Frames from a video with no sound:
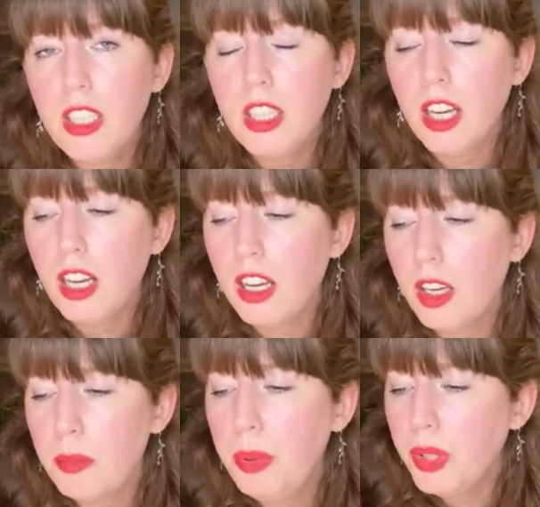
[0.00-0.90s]

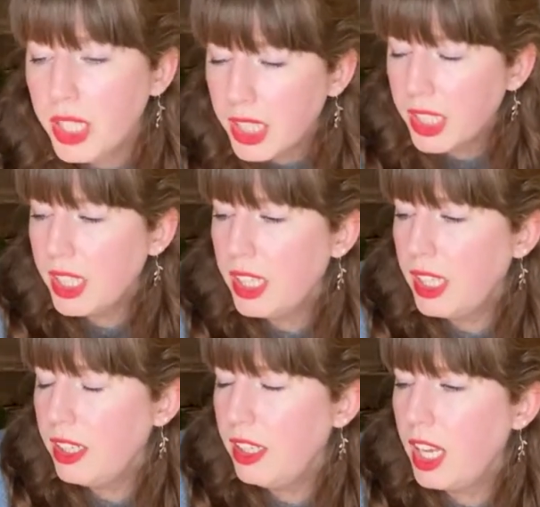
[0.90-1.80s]
putting it
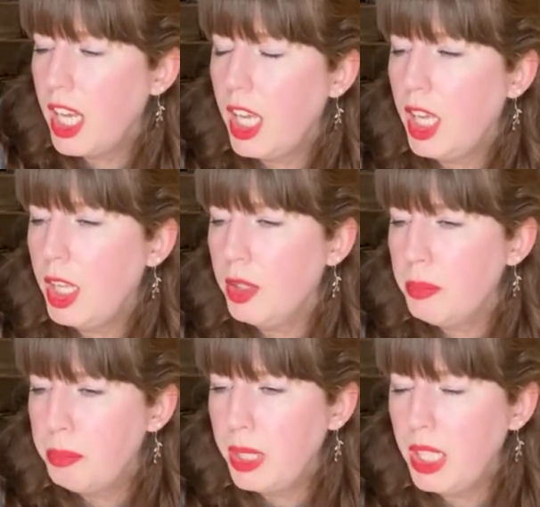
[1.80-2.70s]
in a
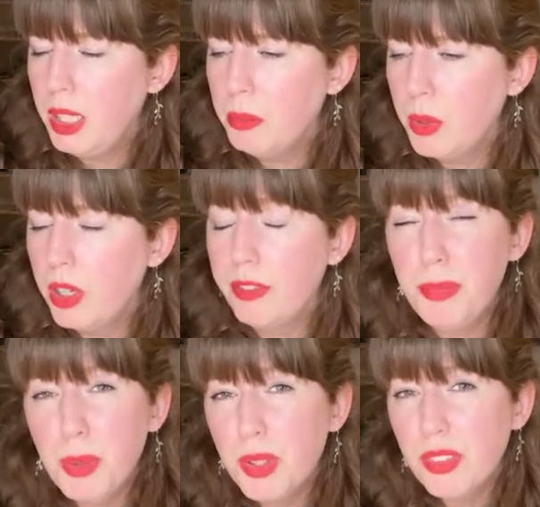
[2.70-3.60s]
beam of
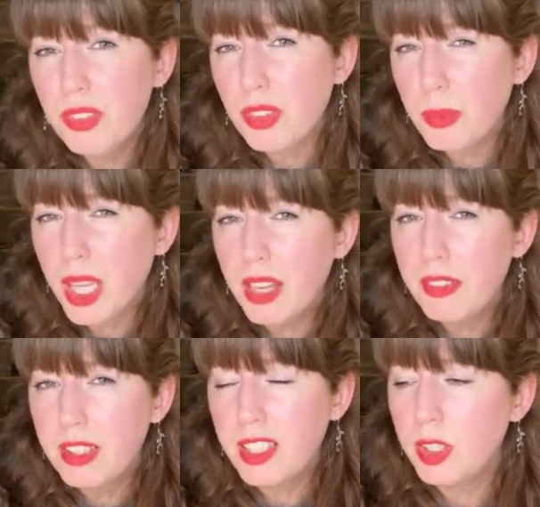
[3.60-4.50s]
muons that we have at
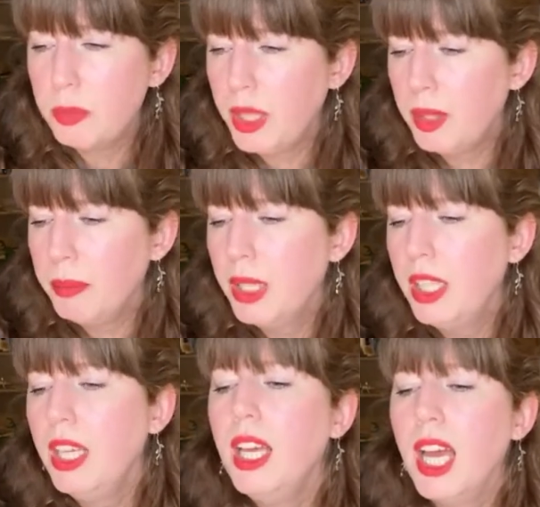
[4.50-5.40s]
the test beam
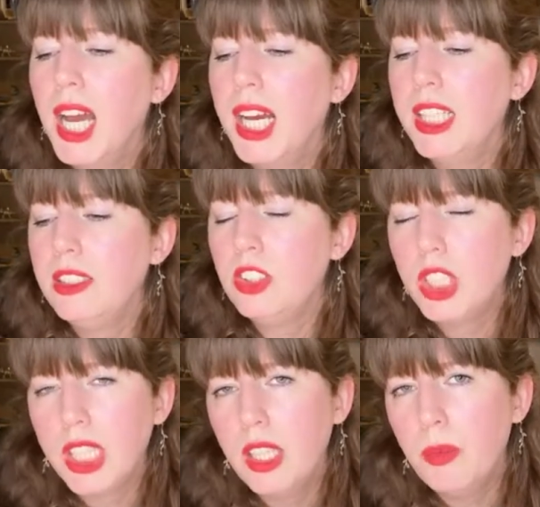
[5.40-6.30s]
and
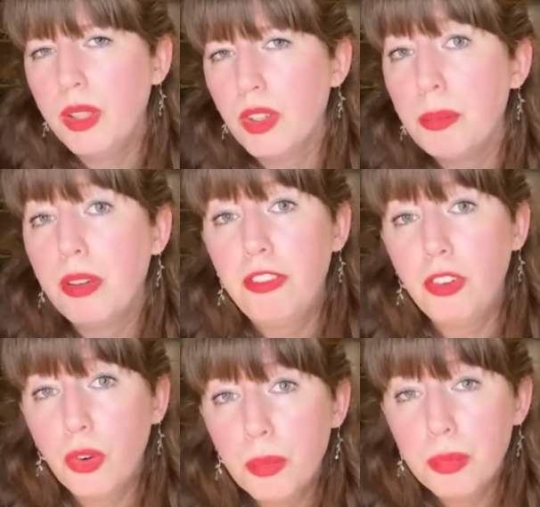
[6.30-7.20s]
checking whether it
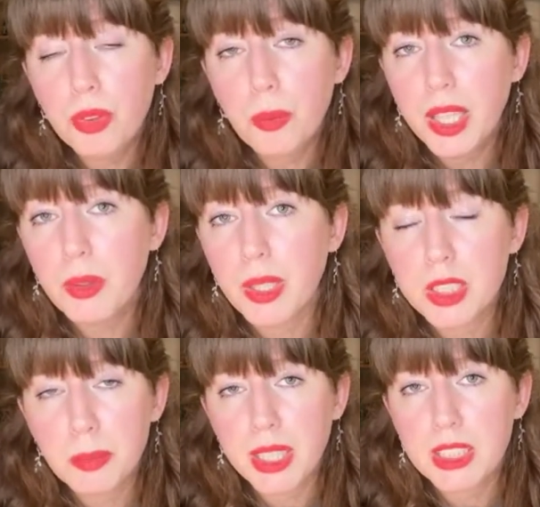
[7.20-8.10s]
performs the way that we
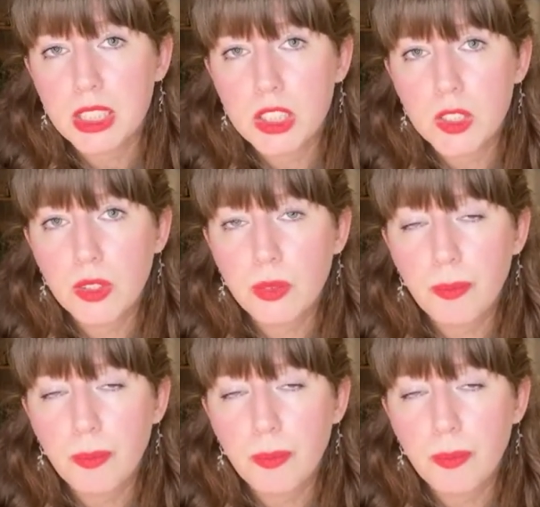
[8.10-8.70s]
expect it to.